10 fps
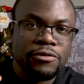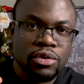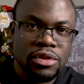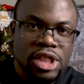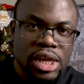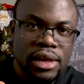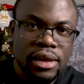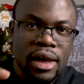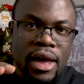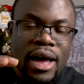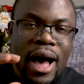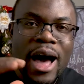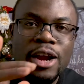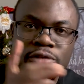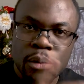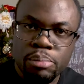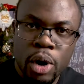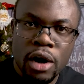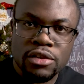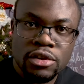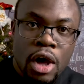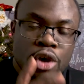to think out of the box.